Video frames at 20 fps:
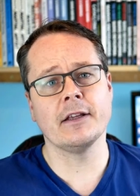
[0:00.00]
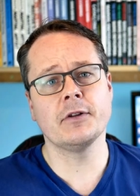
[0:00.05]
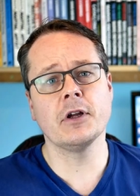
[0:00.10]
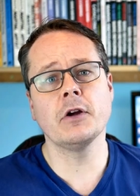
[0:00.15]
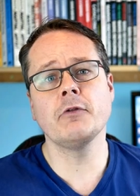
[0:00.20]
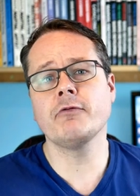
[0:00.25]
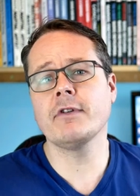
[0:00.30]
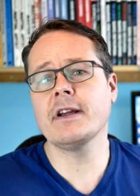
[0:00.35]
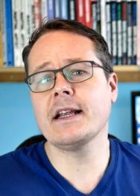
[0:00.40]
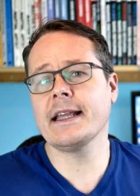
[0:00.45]
you
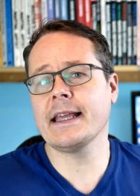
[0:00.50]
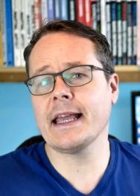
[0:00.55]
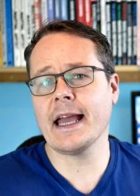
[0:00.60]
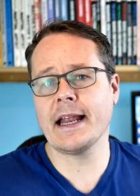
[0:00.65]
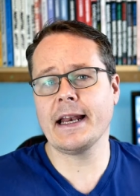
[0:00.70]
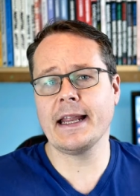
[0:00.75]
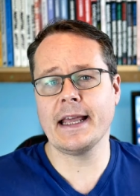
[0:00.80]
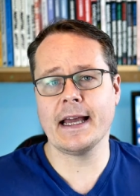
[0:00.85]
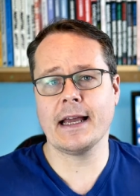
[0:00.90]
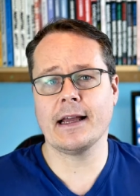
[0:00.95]
don't really
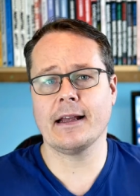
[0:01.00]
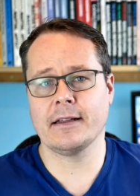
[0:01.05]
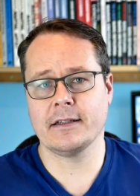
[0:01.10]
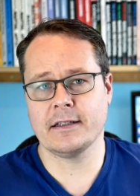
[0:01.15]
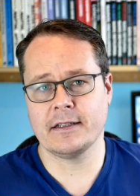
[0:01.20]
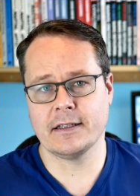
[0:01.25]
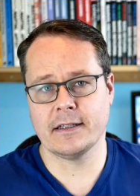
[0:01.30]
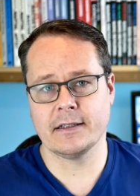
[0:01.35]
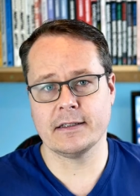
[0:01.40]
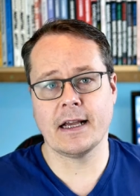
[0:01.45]
get any
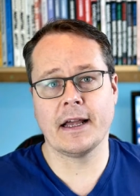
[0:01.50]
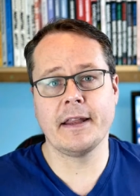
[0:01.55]
answers.